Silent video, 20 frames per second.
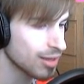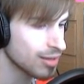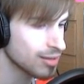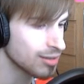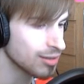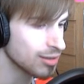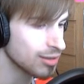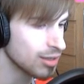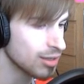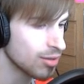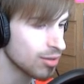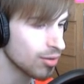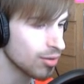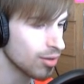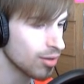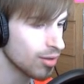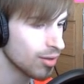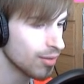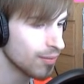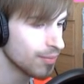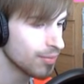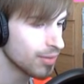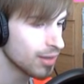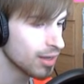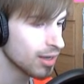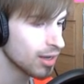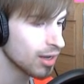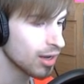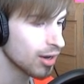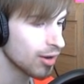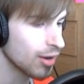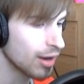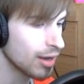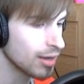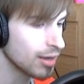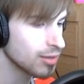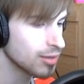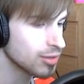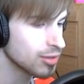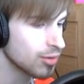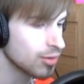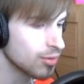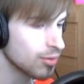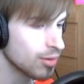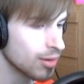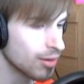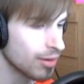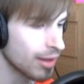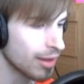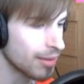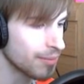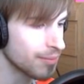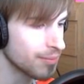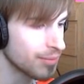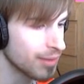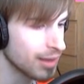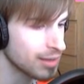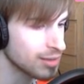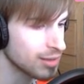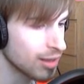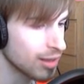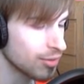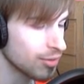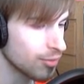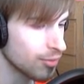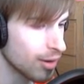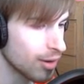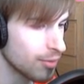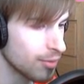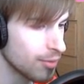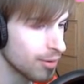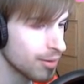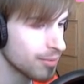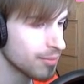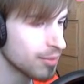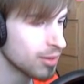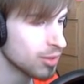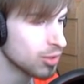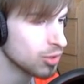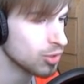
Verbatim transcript: that's lethal. Alright, so, okay, that's not the right one.